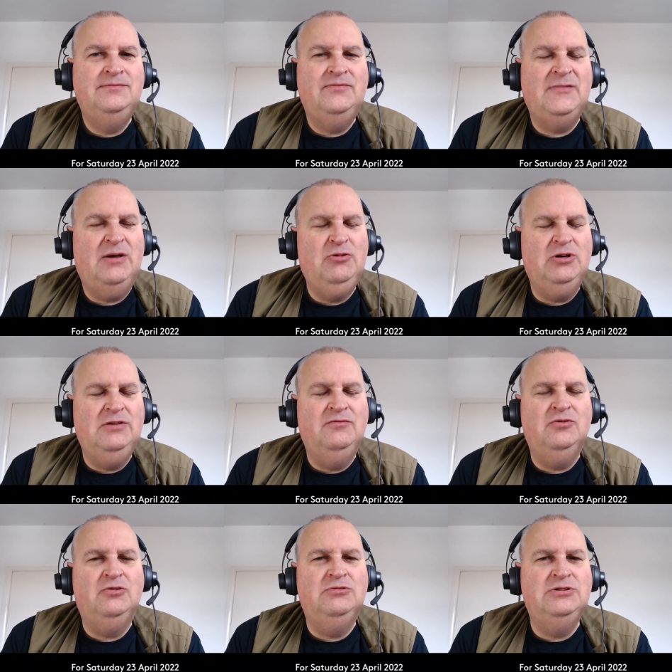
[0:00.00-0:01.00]
I'm looking
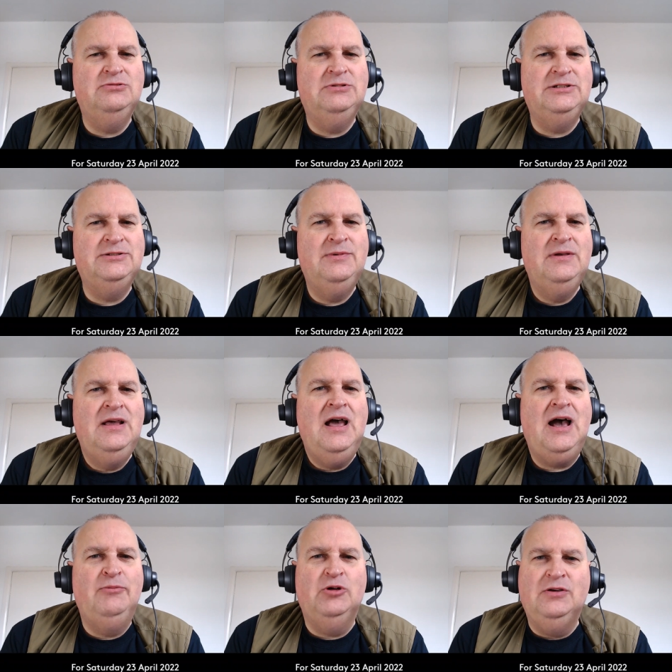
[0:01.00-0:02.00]
forward to it.
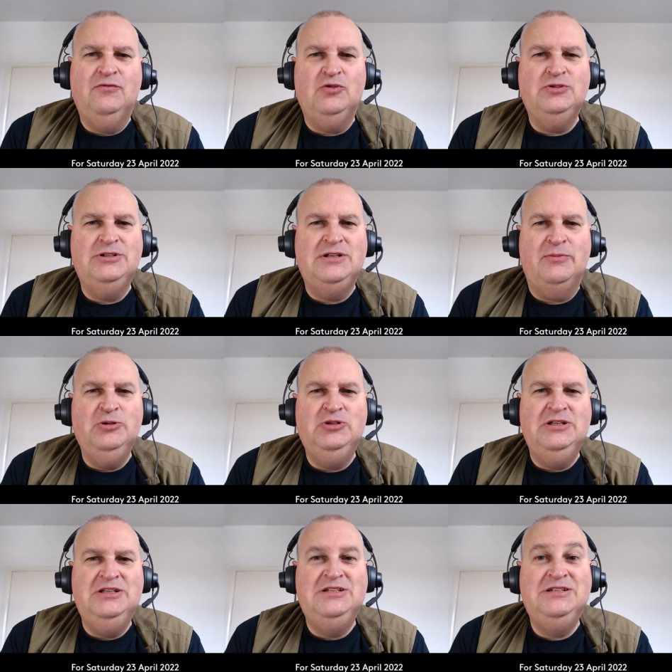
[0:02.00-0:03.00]
I'm looking forward to
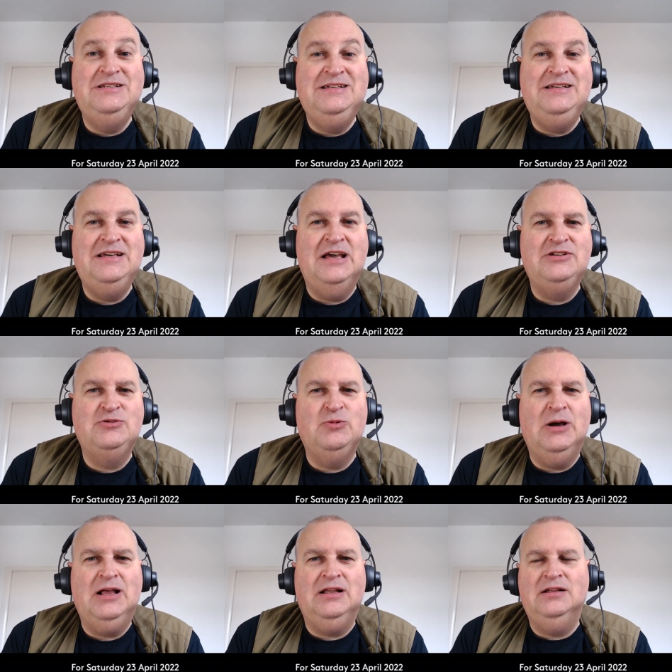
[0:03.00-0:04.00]
WWDC as
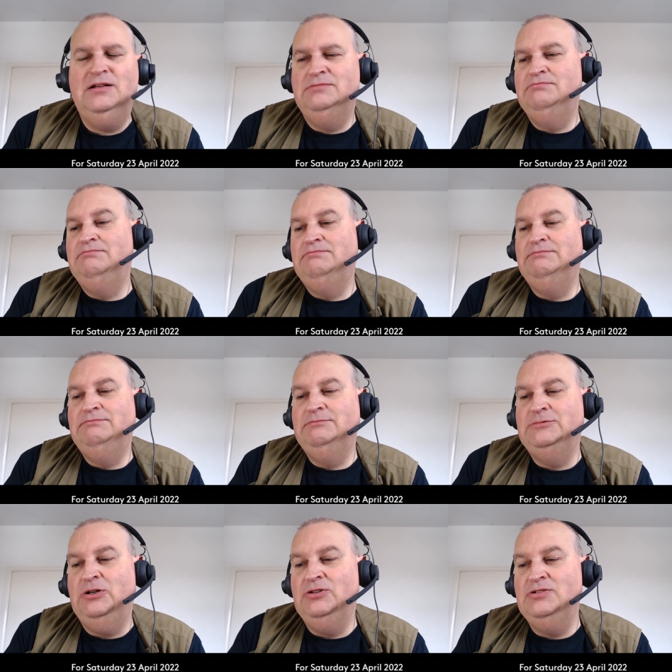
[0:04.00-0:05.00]
well,
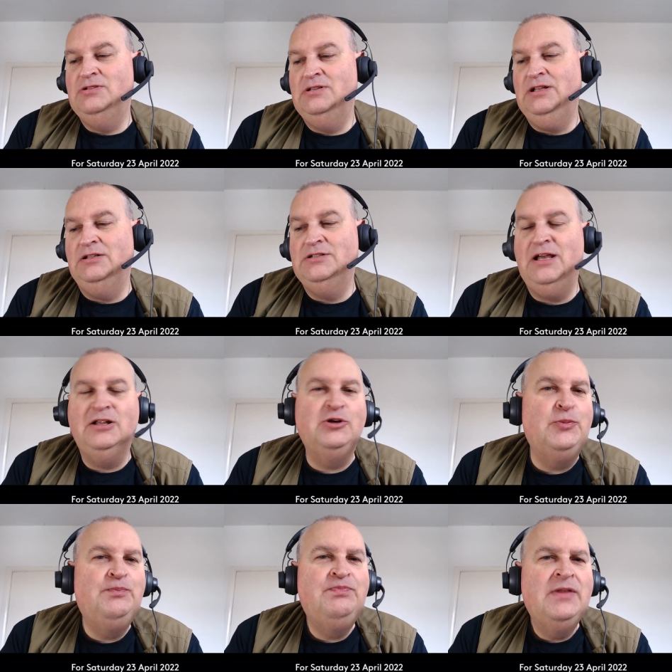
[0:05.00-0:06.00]
because they'll tell you.
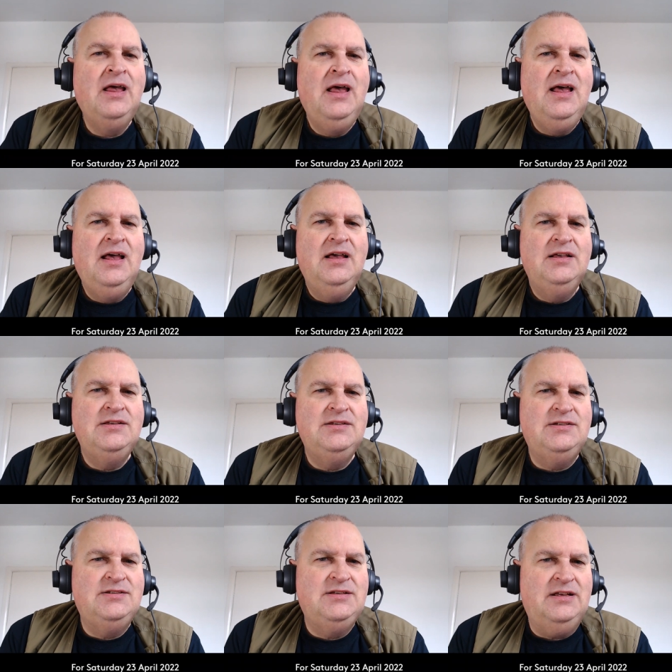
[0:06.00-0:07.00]

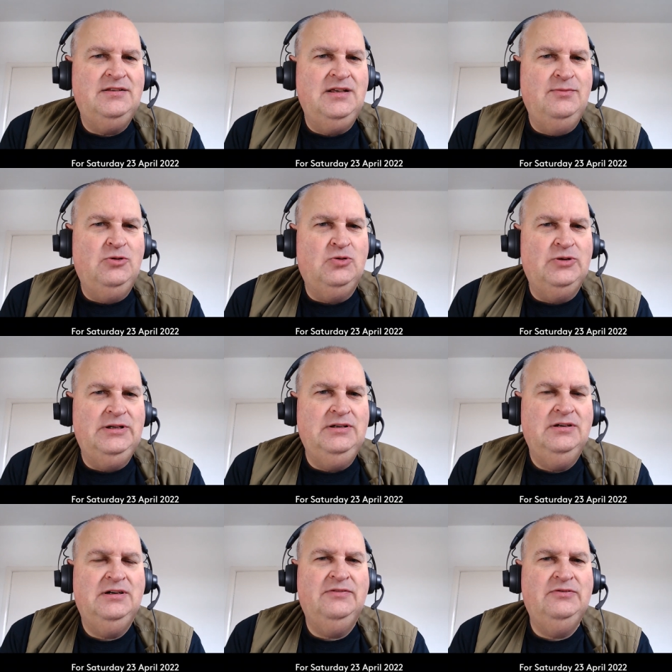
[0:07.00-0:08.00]
Saturday morning,
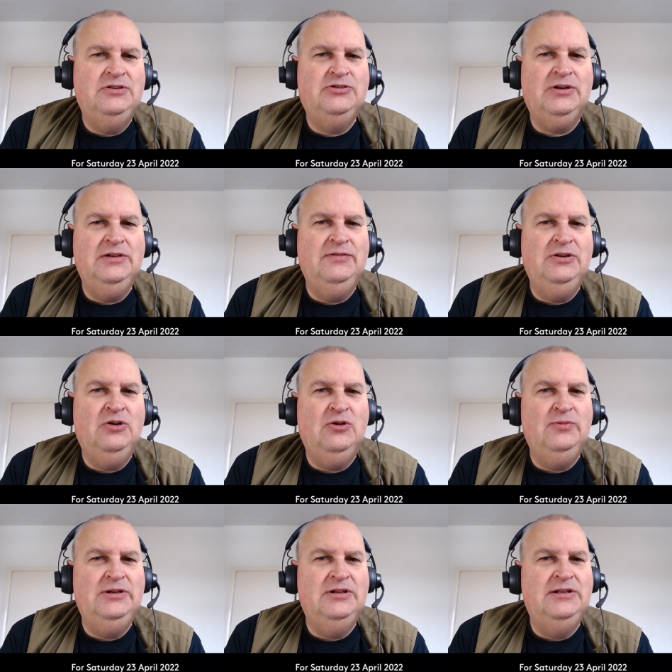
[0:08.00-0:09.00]
after driving
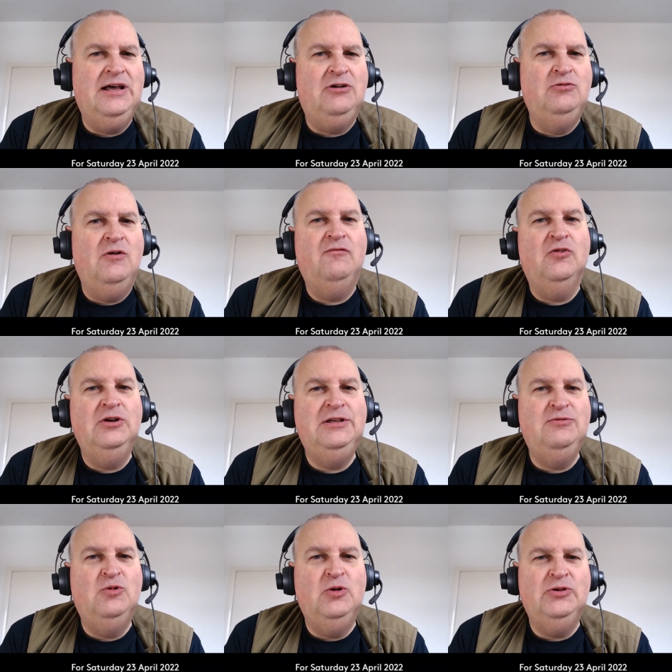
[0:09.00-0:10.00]
home in a now fully
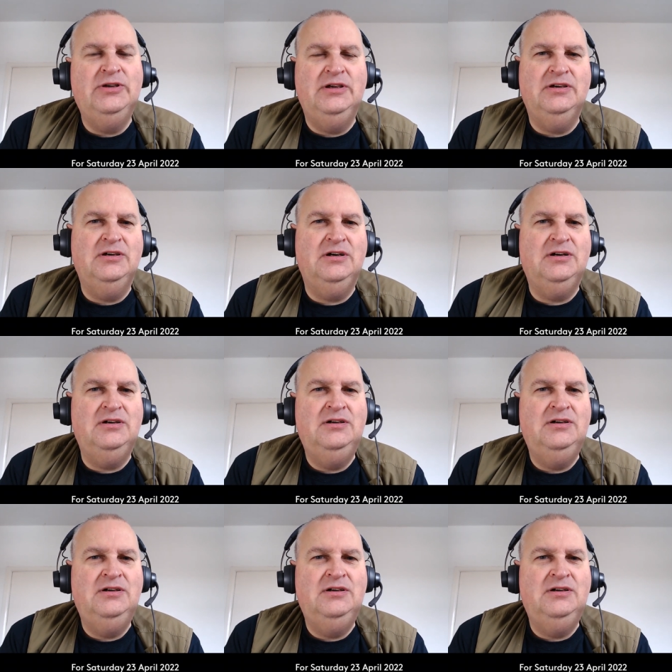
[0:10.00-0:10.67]
working car,